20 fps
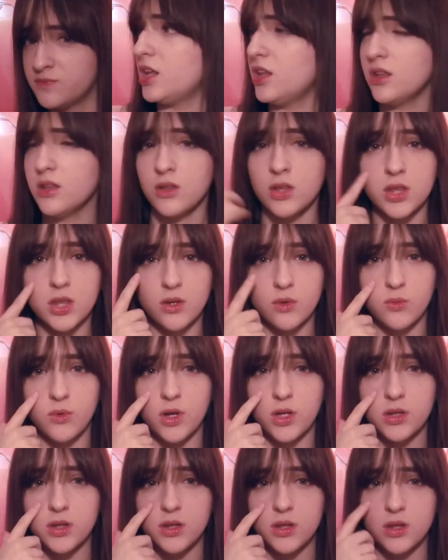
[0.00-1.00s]
These
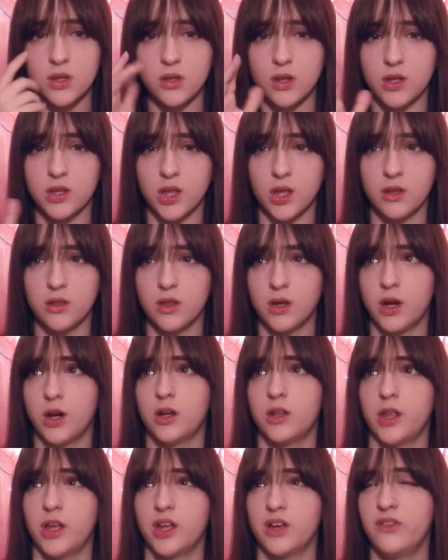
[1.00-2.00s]
ones, I said
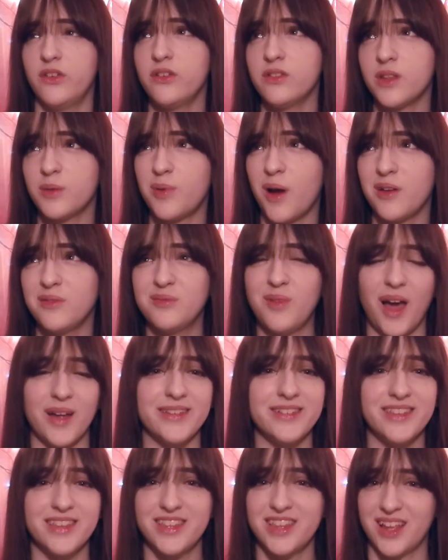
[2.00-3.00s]
they're like
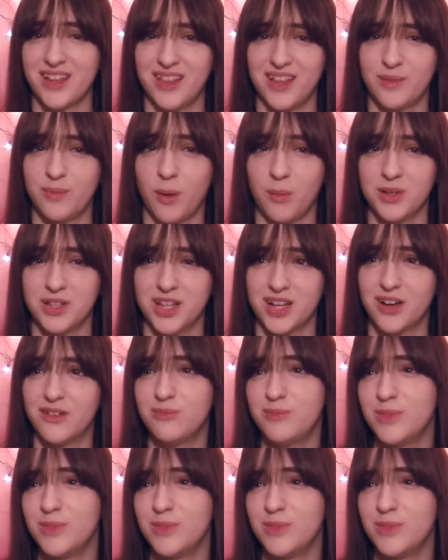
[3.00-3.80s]
I'd say like probably like